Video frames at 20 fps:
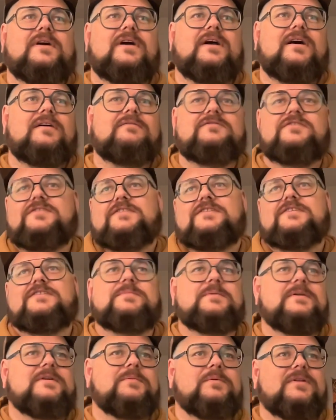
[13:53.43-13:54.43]
have just
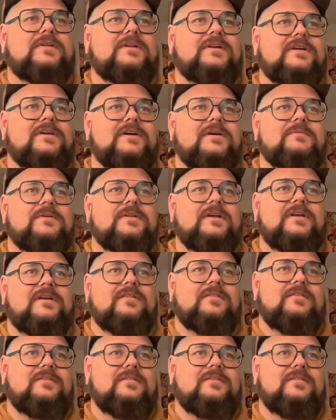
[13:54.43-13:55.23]
expendable income where they could